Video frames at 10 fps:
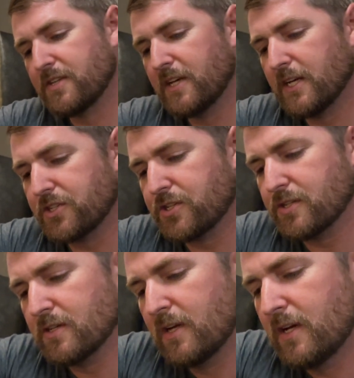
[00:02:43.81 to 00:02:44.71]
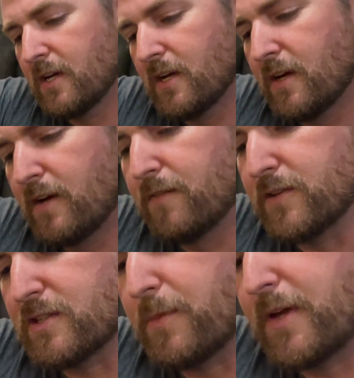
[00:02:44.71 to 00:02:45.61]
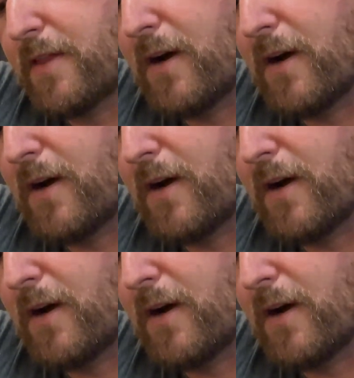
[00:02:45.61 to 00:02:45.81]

the itch for some of the other